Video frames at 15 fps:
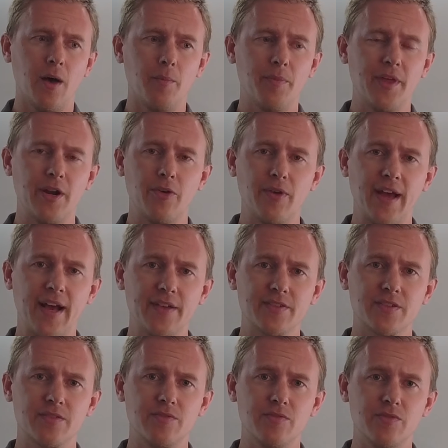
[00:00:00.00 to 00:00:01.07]
They don't
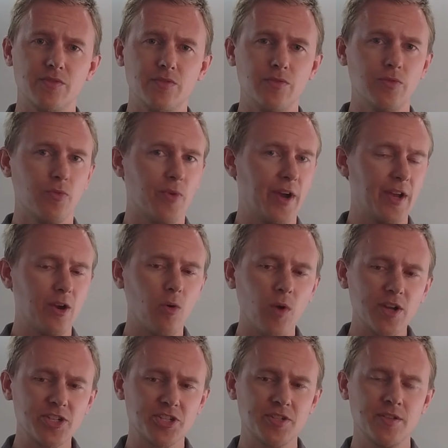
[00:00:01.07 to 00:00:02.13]
ask the right
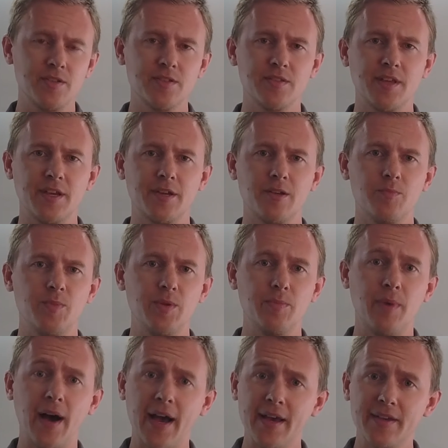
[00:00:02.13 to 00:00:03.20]
questions. They could be
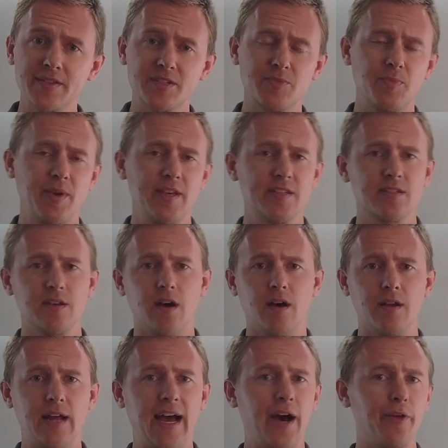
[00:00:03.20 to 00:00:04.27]
biased based
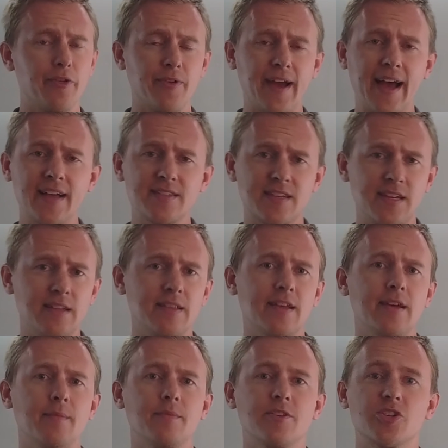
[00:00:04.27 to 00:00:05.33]
on how they're asking
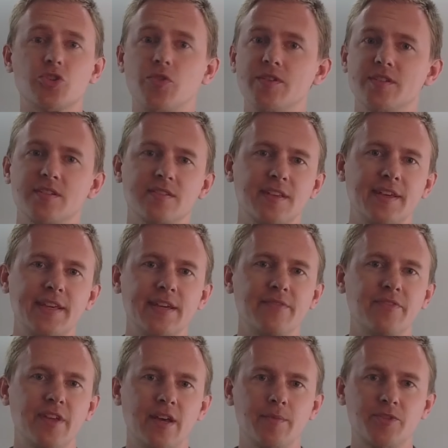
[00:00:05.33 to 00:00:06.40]
them, the choices they
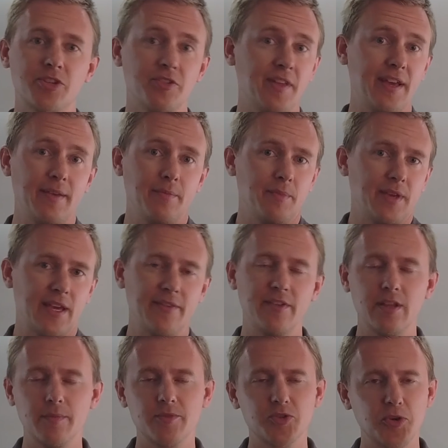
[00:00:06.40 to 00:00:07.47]
give them. Should they even be giving
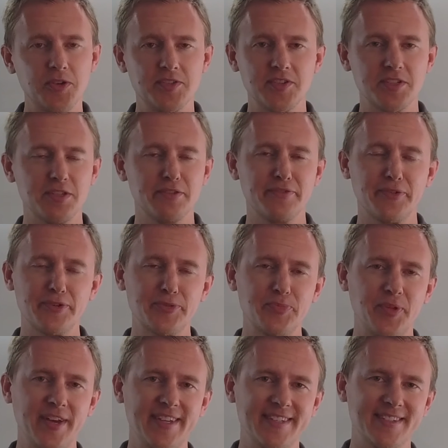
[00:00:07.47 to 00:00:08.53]
them choices in the first
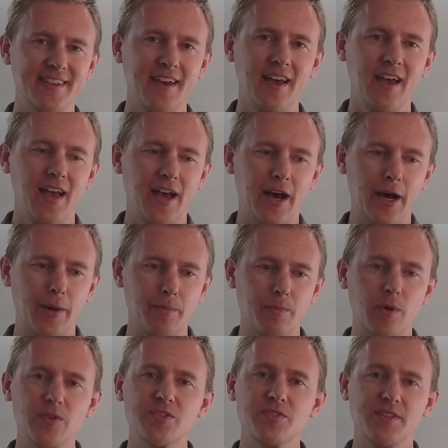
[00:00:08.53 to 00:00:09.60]
place?
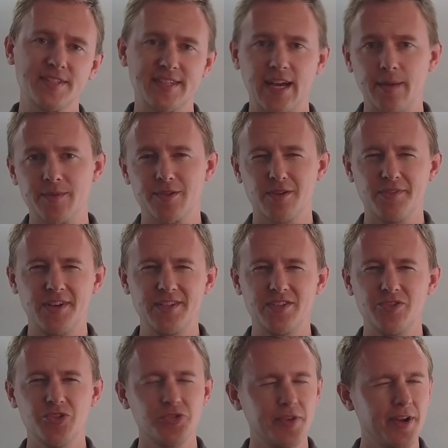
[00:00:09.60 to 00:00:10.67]
Most of the time, surveys
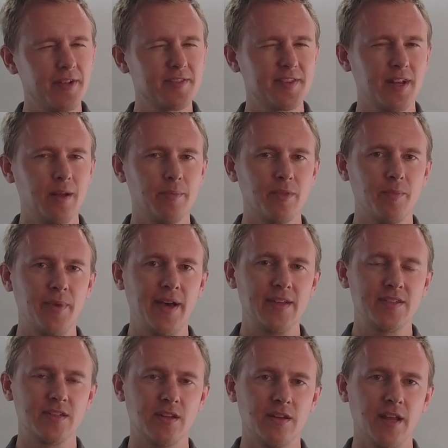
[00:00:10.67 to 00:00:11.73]
usually aren't set up the
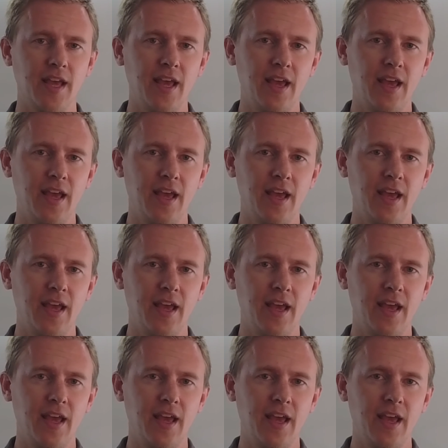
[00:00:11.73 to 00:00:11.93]
best, and